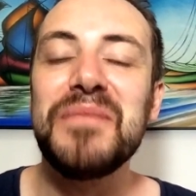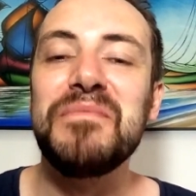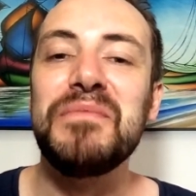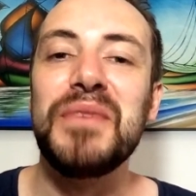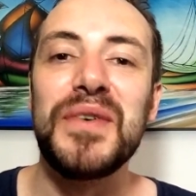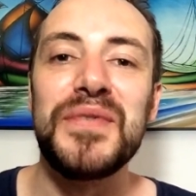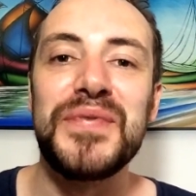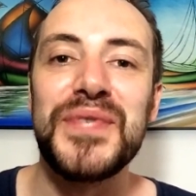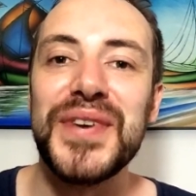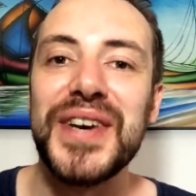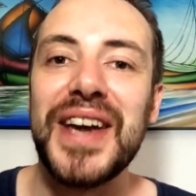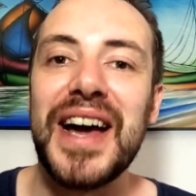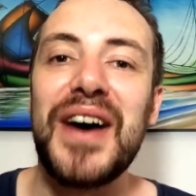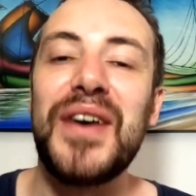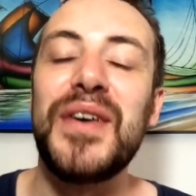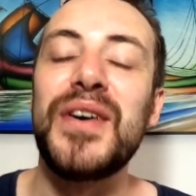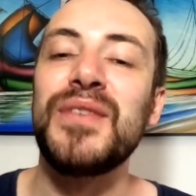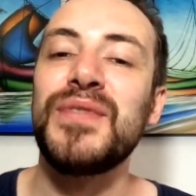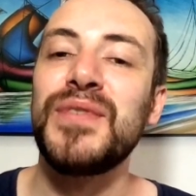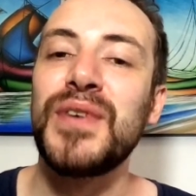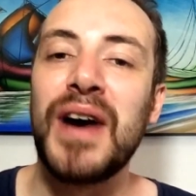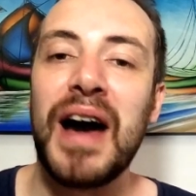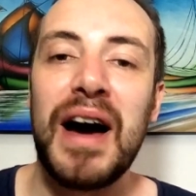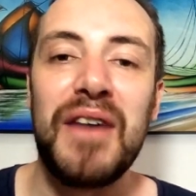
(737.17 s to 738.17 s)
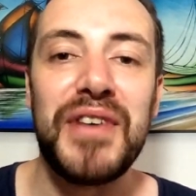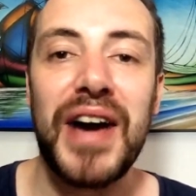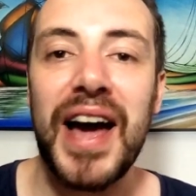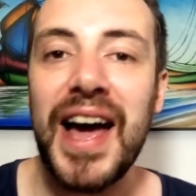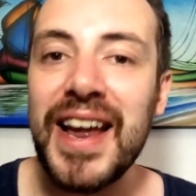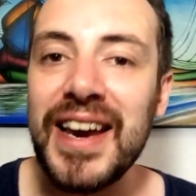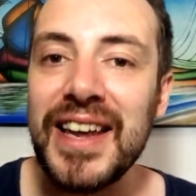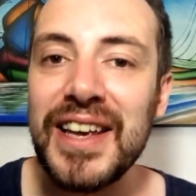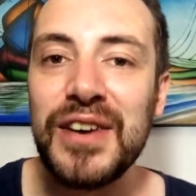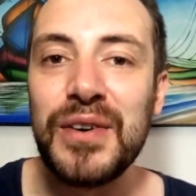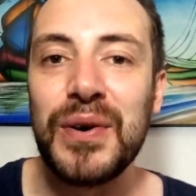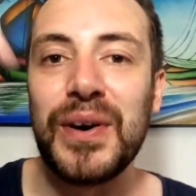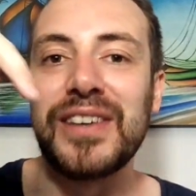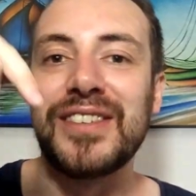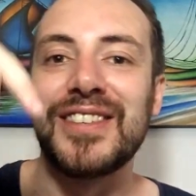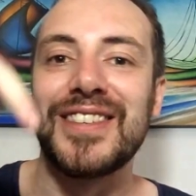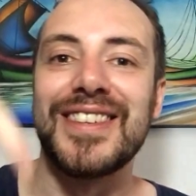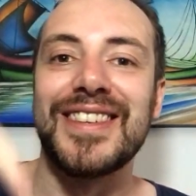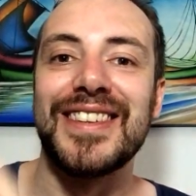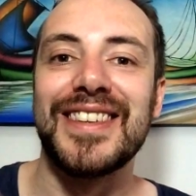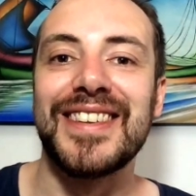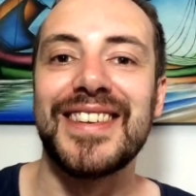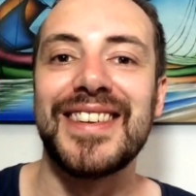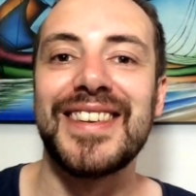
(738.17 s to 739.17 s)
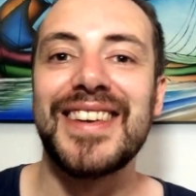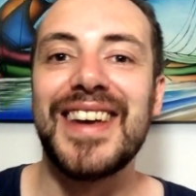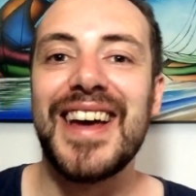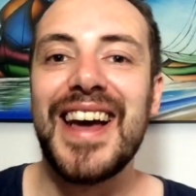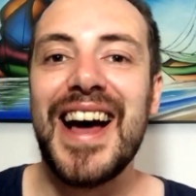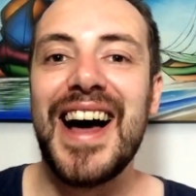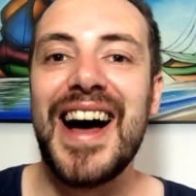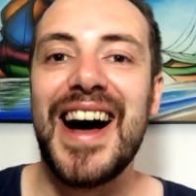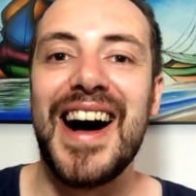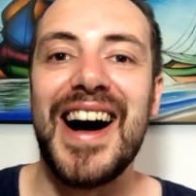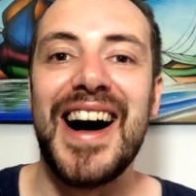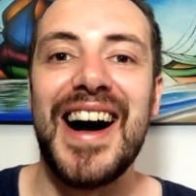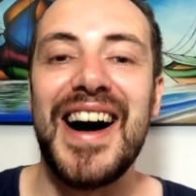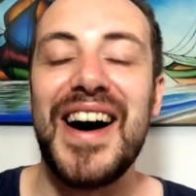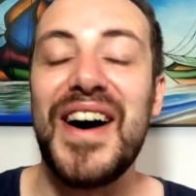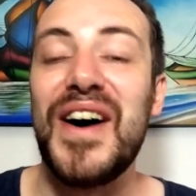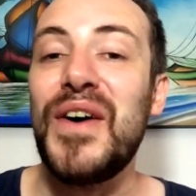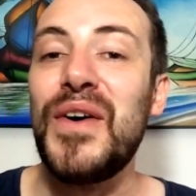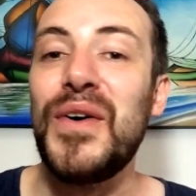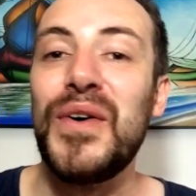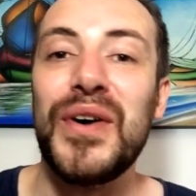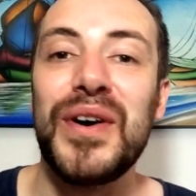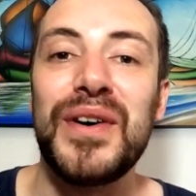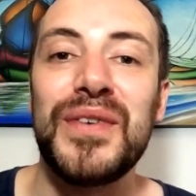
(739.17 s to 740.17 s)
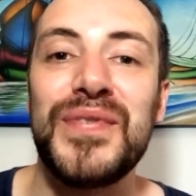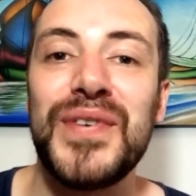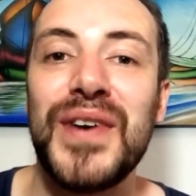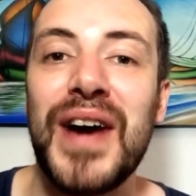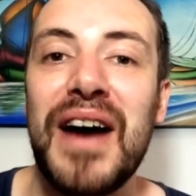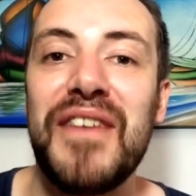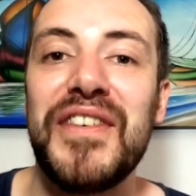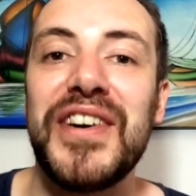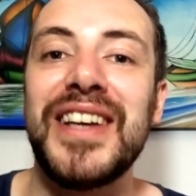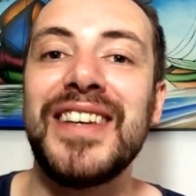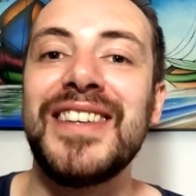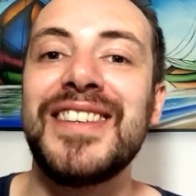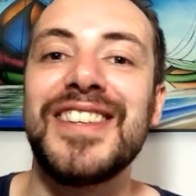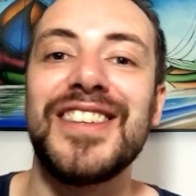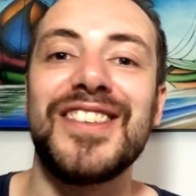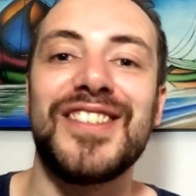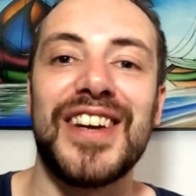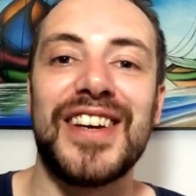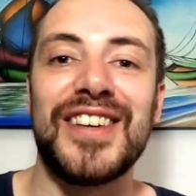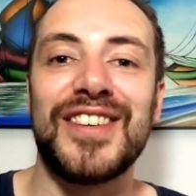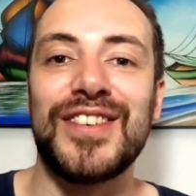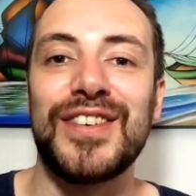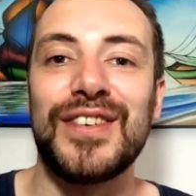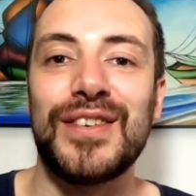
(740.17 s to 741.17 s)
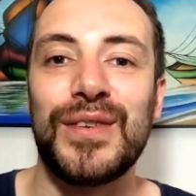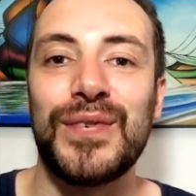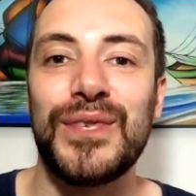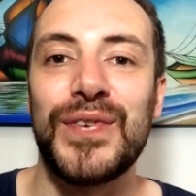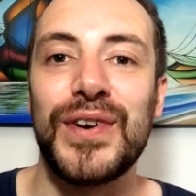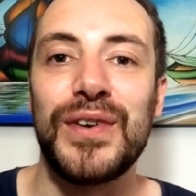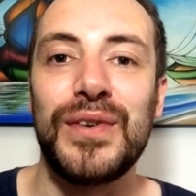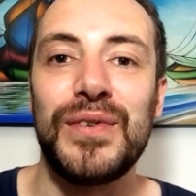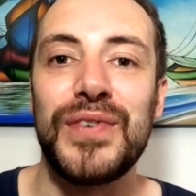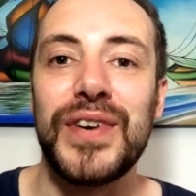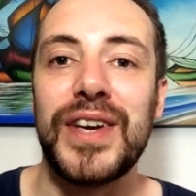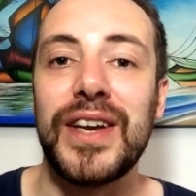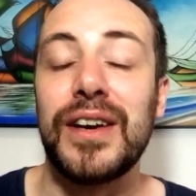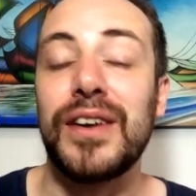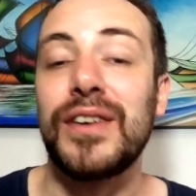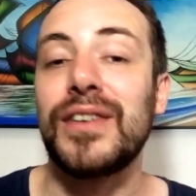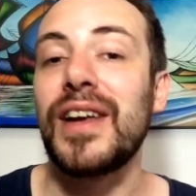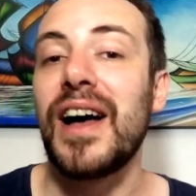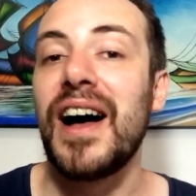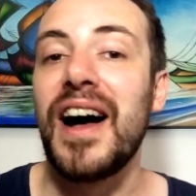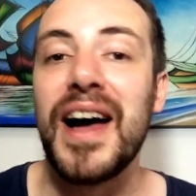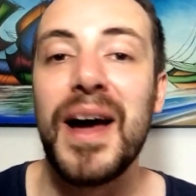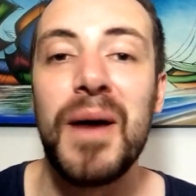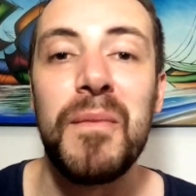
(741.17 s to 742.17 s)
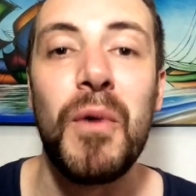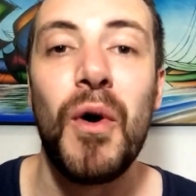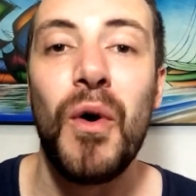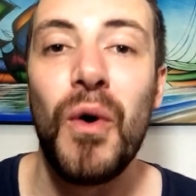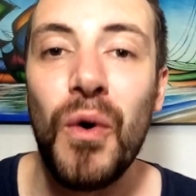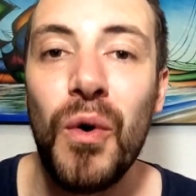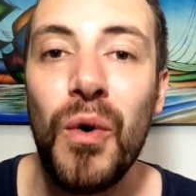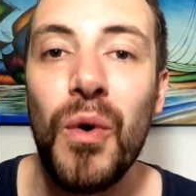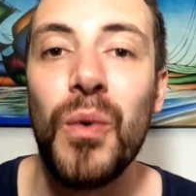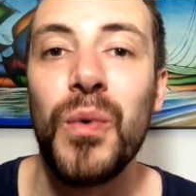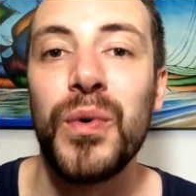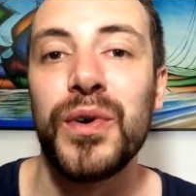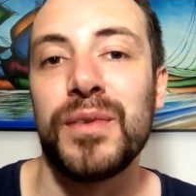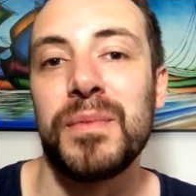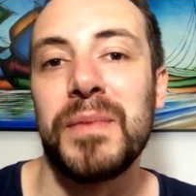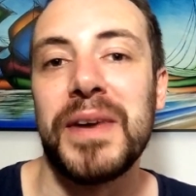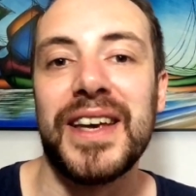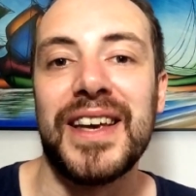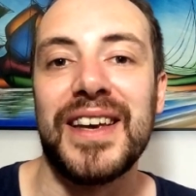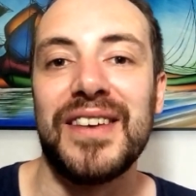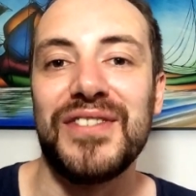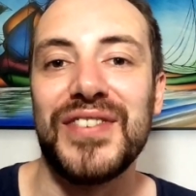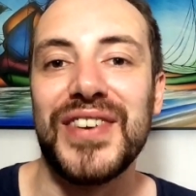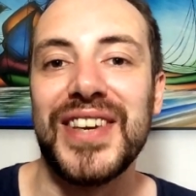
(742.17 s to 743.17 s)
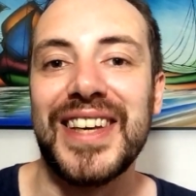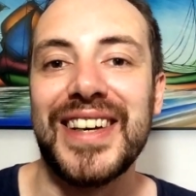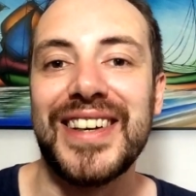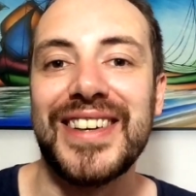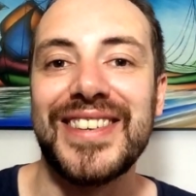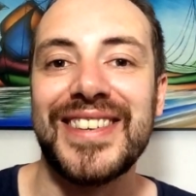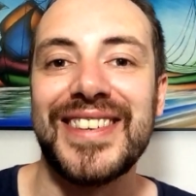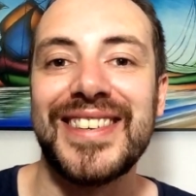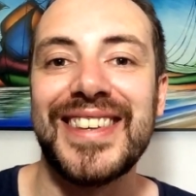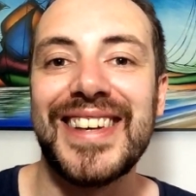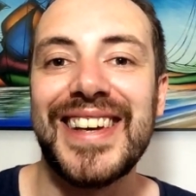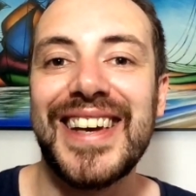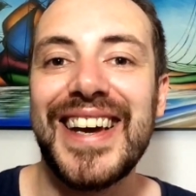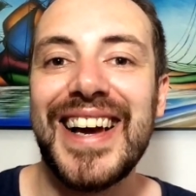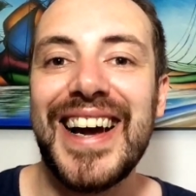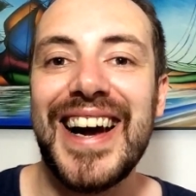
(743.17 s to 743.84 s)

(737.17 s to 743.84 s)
But for now, if you have any questions, or if you have any suggestions for new videos, I am always making videos.